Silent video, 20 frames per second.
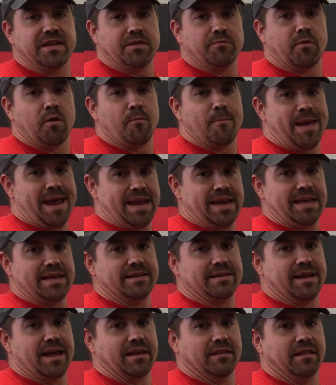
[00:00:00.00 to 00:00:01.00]
the
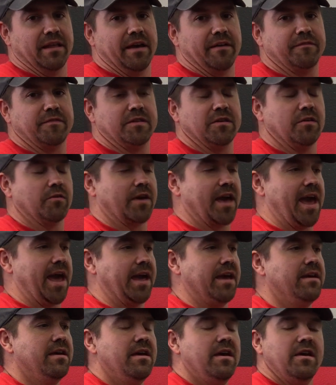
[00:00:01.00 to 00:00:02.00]
Romanian deadlift.
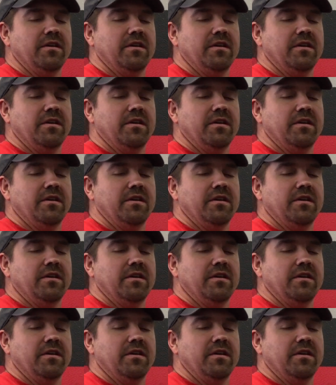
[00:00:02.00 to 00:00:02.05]
Okay,